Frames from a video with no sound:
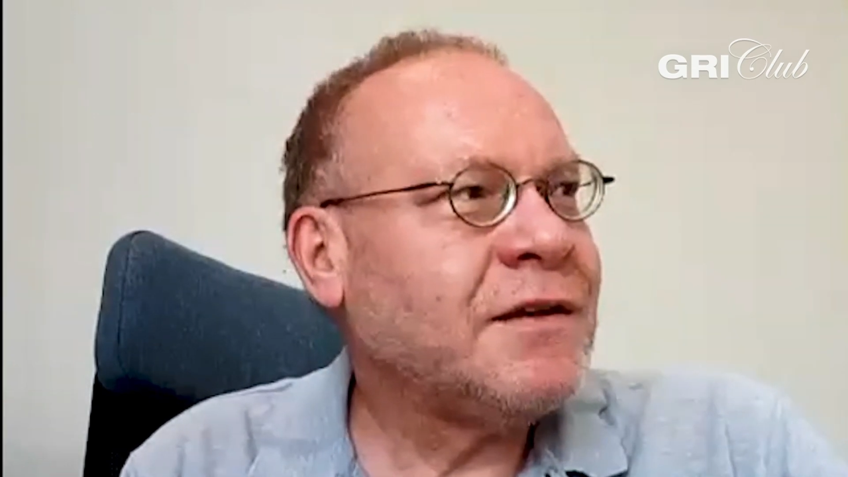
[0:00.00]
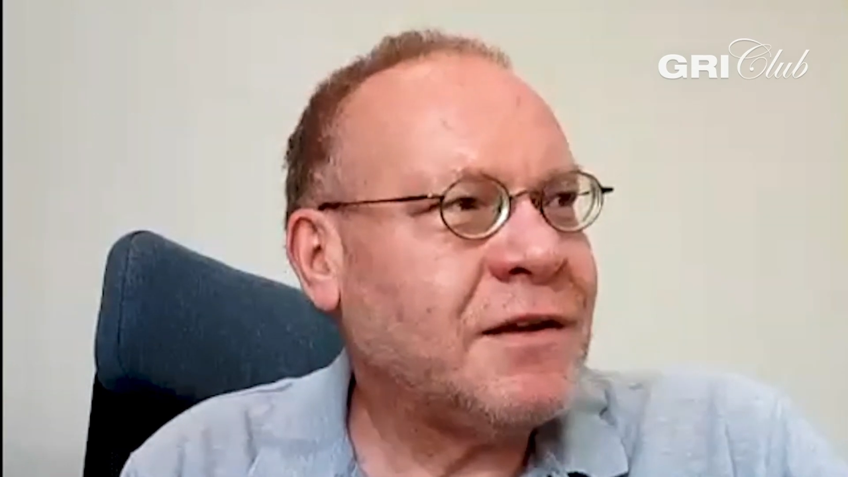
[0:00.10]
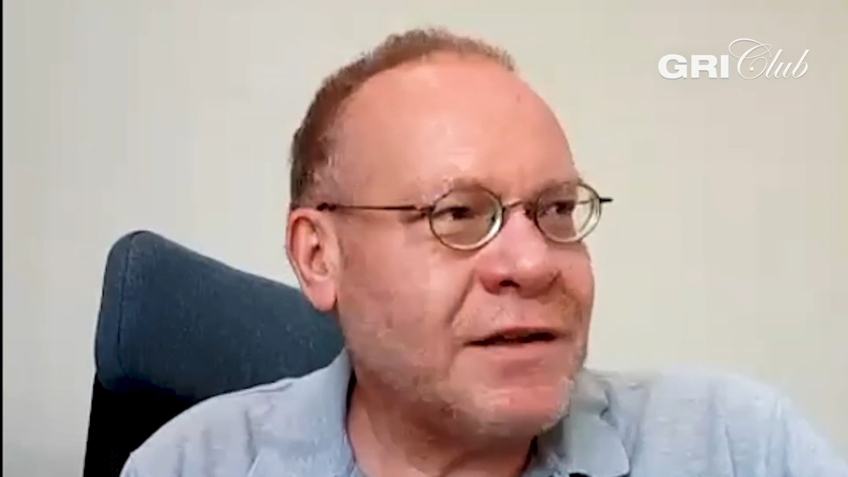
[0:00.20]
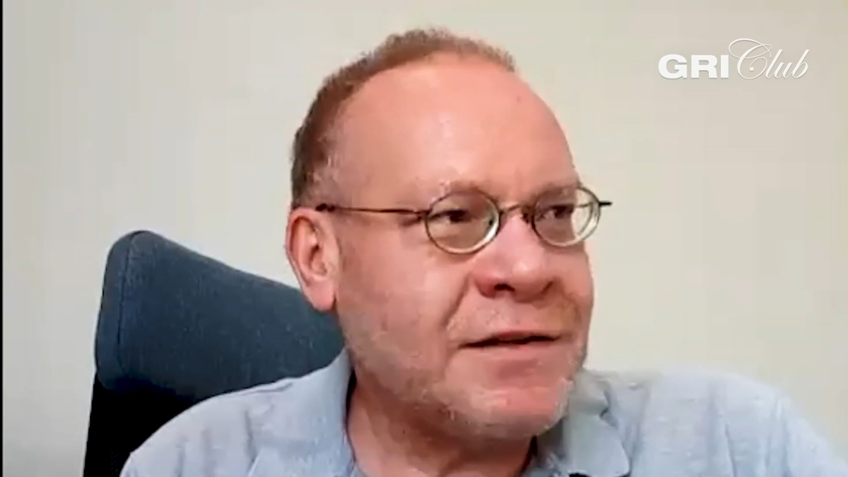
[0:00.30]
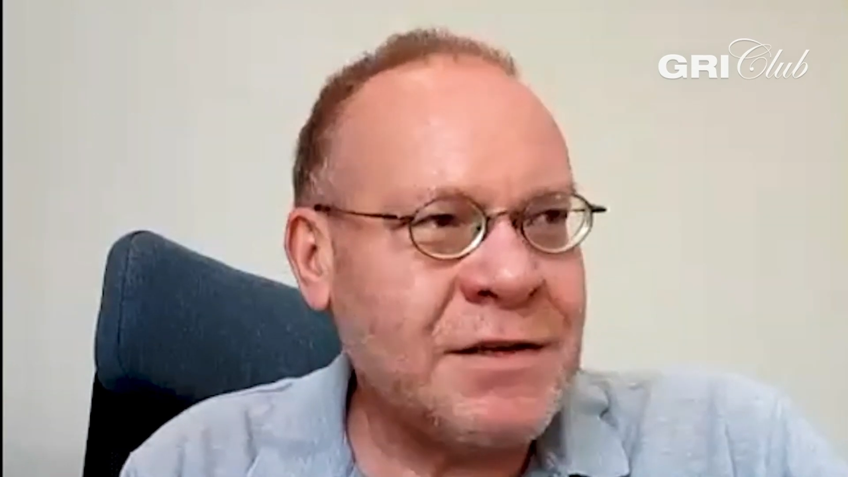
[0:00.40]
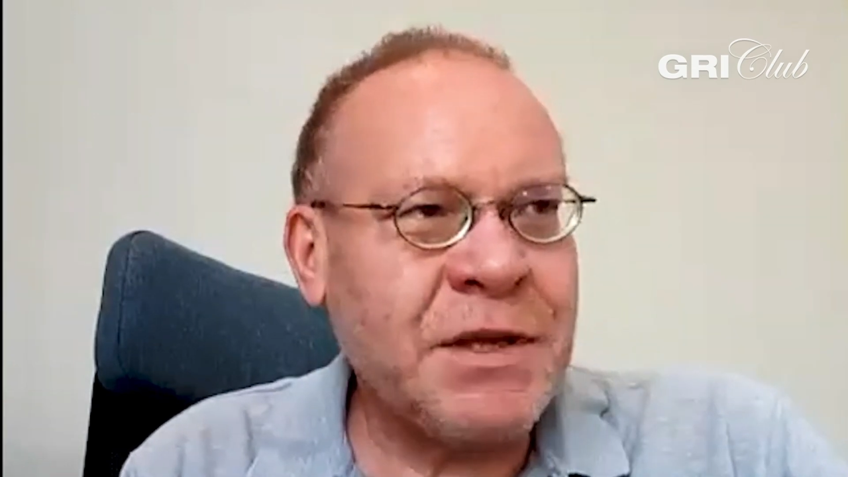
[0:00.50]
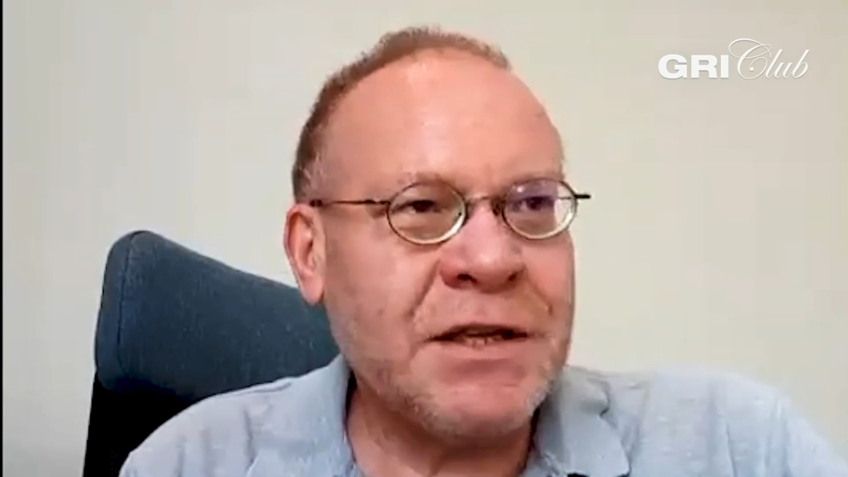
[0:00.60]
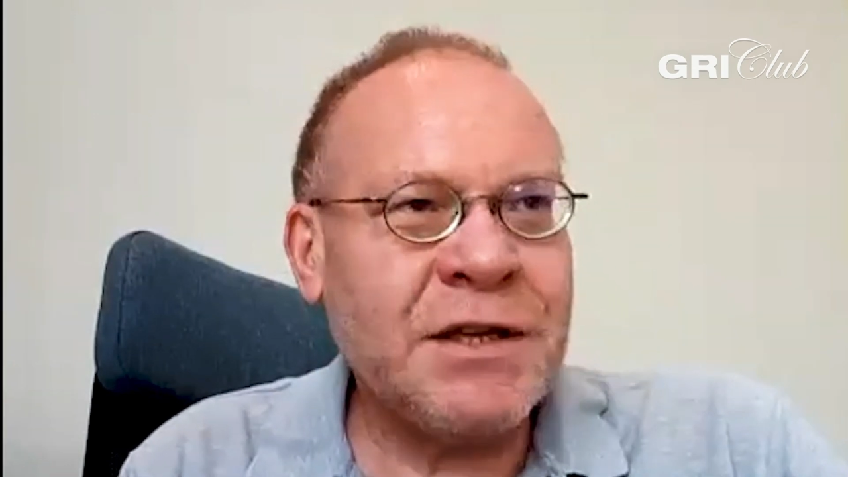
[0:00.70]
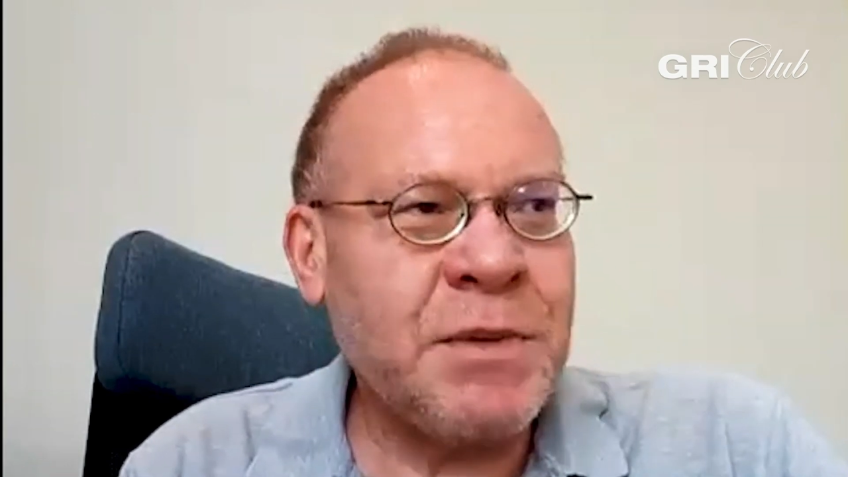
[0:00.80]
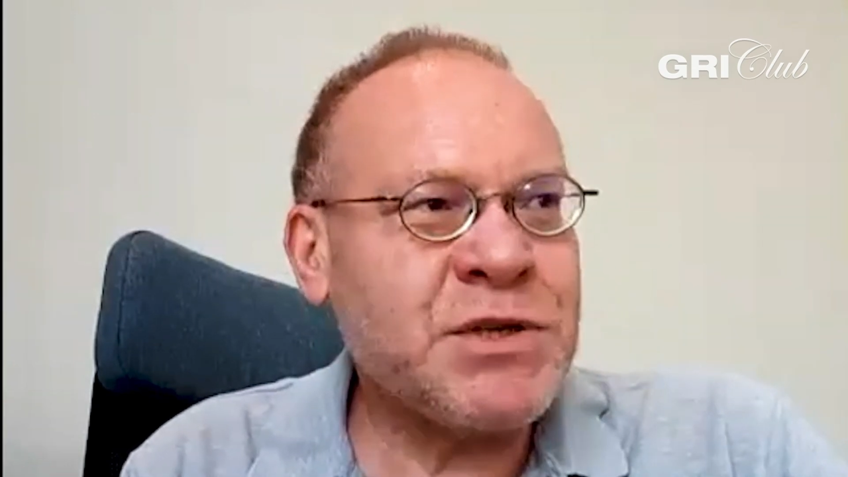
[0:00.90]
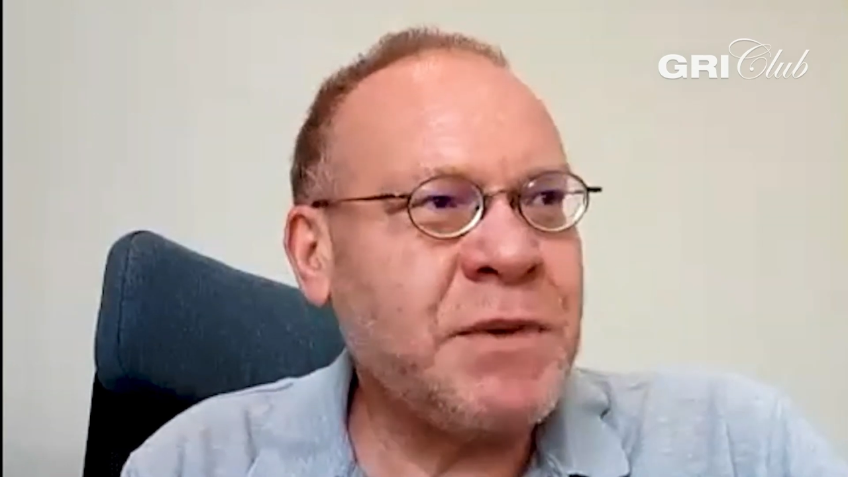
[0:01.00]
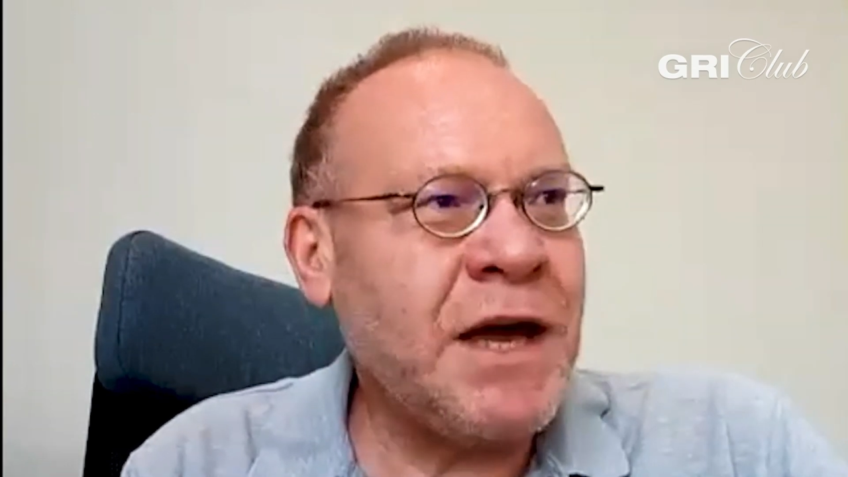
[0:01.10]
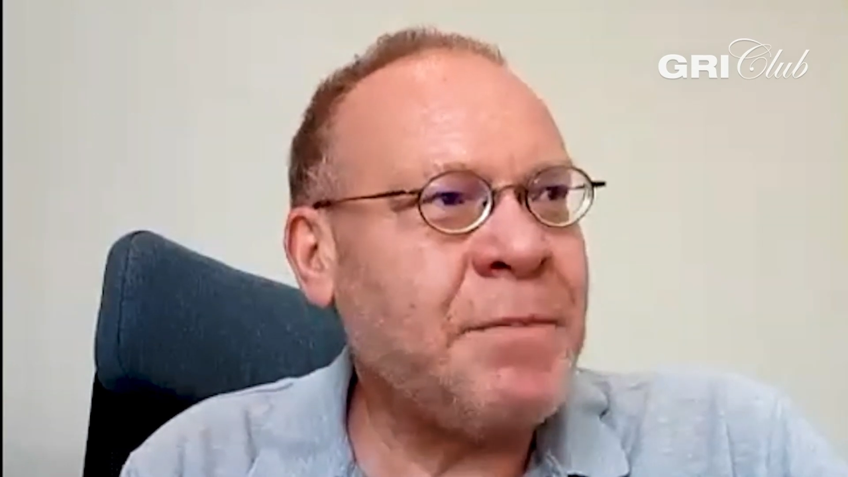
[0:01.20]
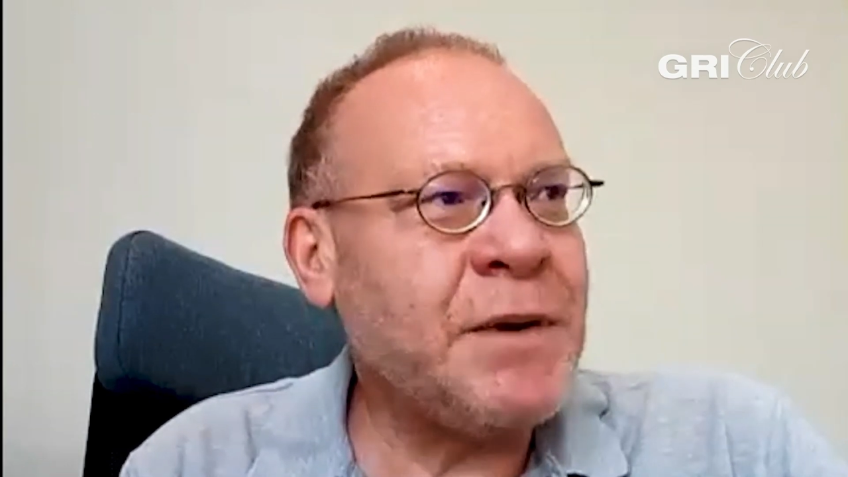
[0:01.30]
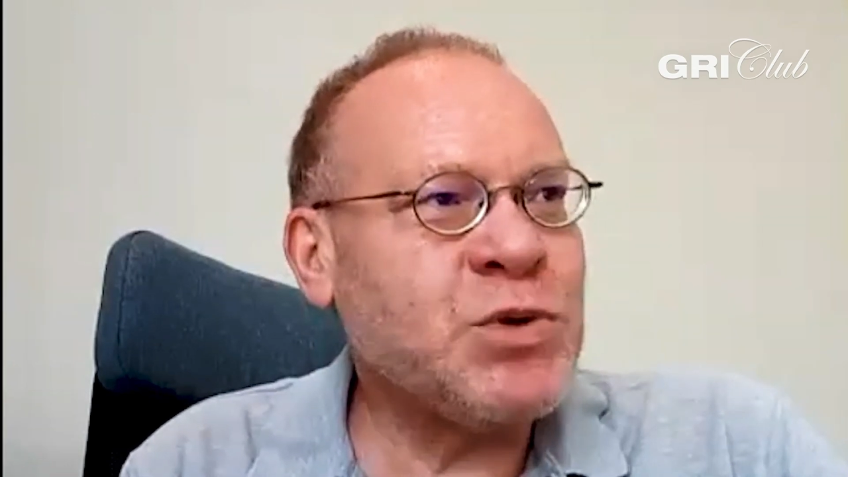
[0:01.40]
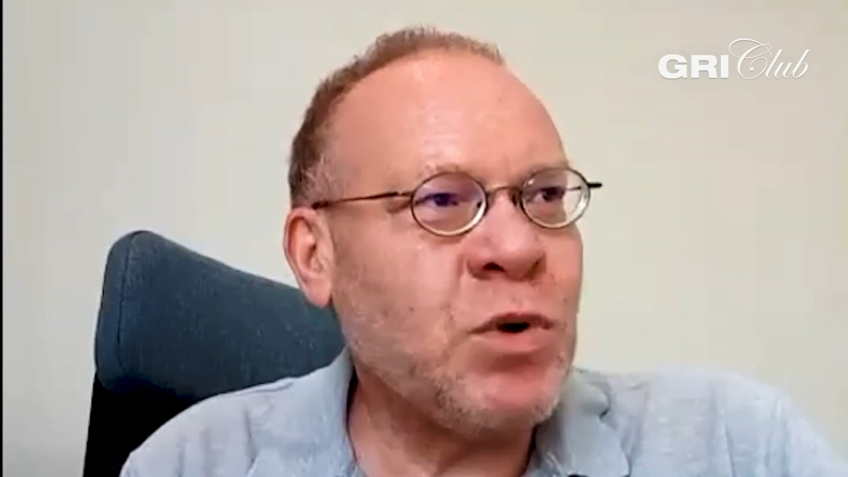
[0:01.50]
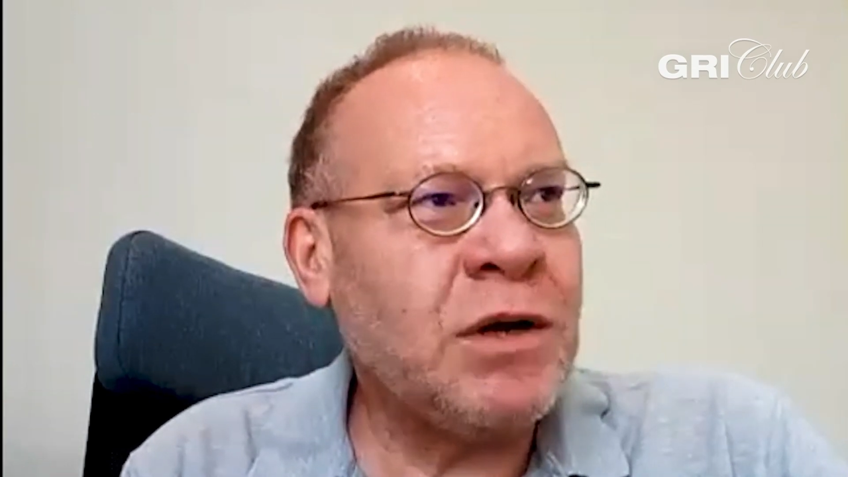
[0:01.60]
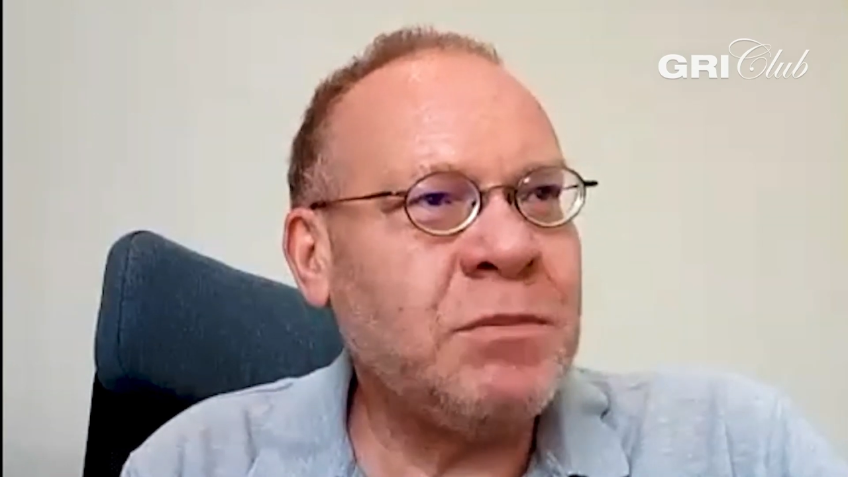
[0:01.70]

That's something that makes me happy as well.